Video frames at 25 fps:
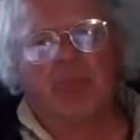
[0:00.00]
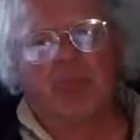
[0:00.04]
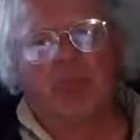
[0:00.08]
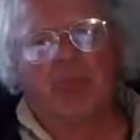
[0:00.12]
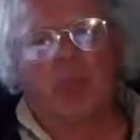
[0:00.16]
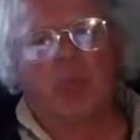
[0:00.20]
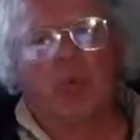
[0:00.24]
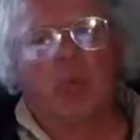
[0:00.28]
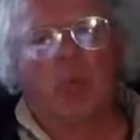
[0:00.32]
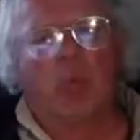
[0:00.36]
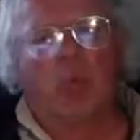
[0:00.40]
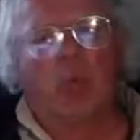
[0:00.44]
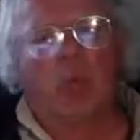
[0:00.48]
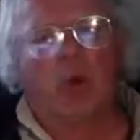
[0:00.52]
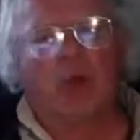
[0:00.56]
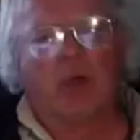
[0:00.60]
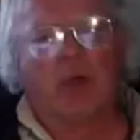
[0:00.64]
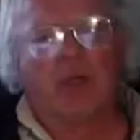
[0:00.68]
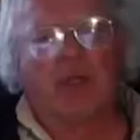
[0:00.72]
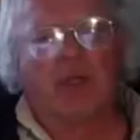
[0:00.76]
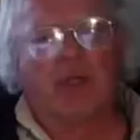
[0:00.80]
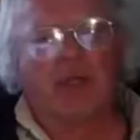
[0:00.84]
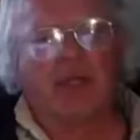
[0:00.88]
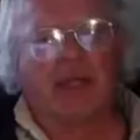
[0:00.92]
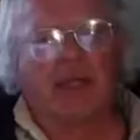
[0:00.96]
one
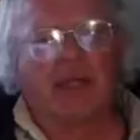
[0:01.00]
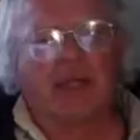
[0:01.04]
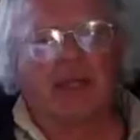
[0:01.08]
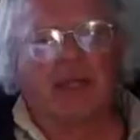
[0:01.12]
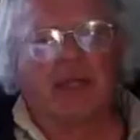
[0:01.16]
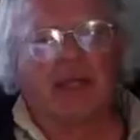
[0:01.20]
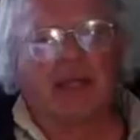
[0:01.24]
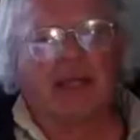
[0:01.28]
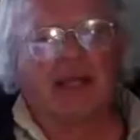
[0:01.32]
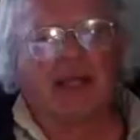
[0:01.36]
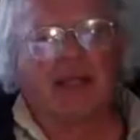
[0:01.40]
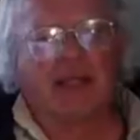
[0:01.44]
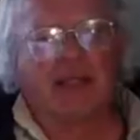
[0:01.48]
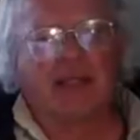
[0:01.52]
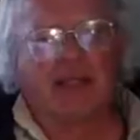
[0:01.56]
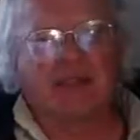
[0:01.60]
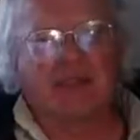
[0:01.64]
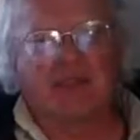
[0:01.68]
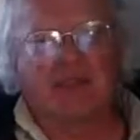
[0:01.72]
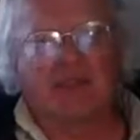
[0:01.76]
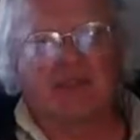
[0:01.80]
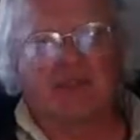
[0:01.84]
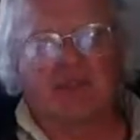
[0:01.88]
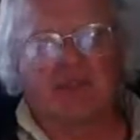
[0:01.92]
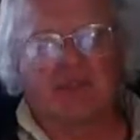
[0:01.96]
of the Atlantis
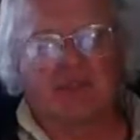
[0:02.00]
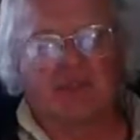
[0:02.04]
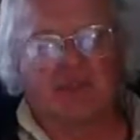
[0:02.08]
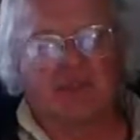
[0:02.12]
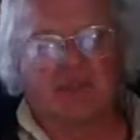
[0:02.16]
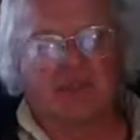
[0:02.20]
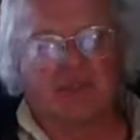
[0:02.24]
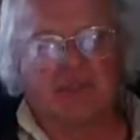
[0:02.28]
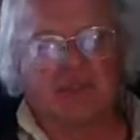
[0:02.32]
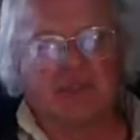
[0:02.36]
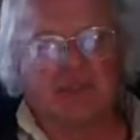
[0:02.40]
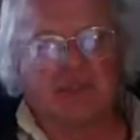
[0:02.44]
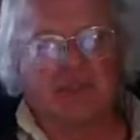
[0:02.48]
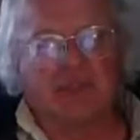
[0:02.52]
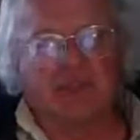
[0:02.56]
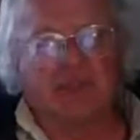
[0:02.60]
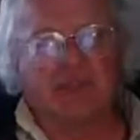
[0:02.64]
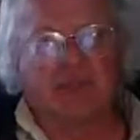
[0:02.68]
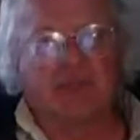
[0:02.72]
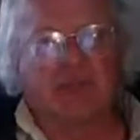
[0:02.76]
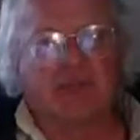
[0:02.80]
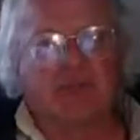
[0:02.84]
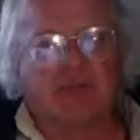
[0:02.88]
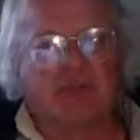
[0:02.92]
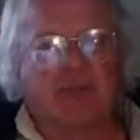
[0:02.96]
civilizations,
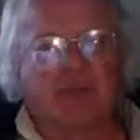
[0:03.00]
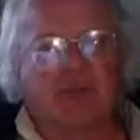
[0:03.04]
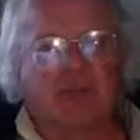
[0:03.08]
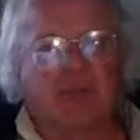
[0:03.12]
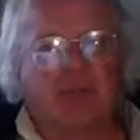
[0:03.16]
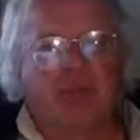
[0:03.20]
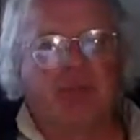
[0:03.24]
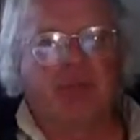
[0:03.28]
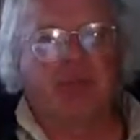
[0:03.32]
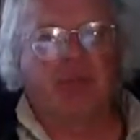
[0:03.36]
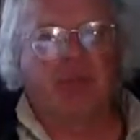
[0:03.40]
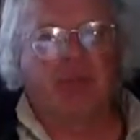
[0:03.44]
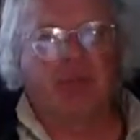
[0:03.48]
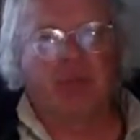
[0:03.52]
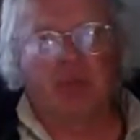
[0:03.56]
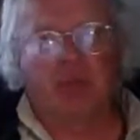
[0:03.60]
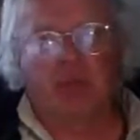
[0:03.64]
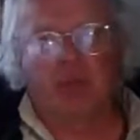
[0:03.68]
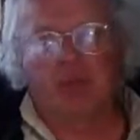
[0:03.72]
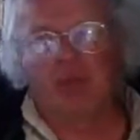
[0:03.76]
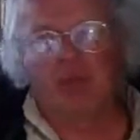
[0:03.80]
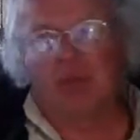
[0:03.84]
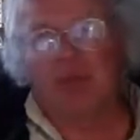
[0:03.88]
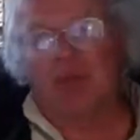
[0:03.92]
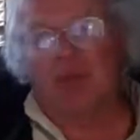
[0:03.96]
period,
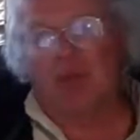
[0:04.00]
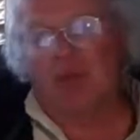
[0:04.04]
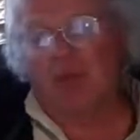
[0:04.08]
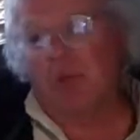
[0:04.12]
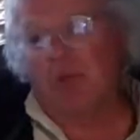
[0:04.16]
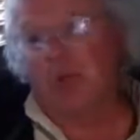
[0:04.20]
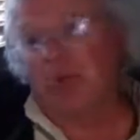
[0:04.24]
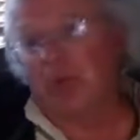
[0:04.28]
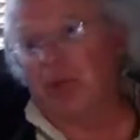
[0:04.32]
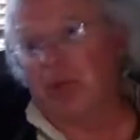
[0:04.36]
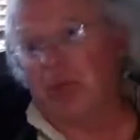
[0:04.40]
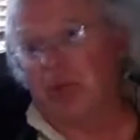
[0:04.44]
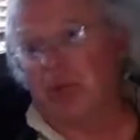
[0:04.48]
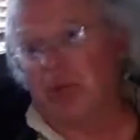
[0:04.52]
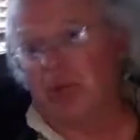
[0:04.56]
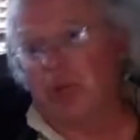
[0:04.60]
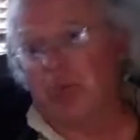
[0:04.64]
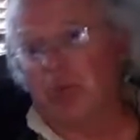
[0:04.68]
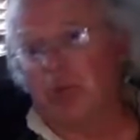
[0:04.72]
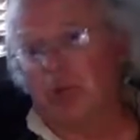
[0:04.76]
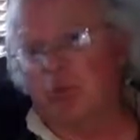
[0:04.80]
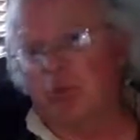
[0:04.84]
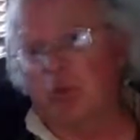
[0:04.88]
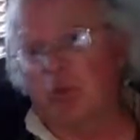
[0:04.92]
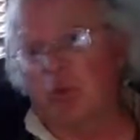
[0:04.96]
was up by
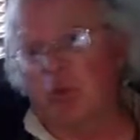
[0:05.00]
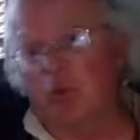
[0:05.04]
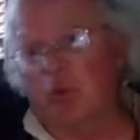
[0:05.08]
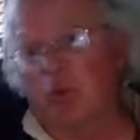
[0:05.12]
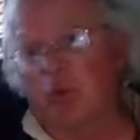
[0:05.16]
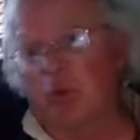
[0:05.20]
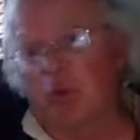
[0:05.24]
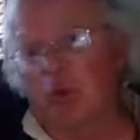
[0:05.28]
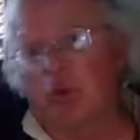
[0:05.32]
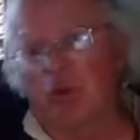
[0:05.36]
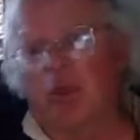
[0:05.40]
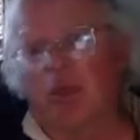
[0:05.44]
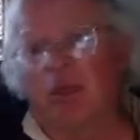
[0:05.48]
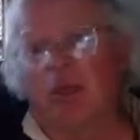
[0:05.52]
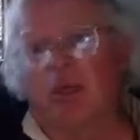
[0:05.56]
Peru.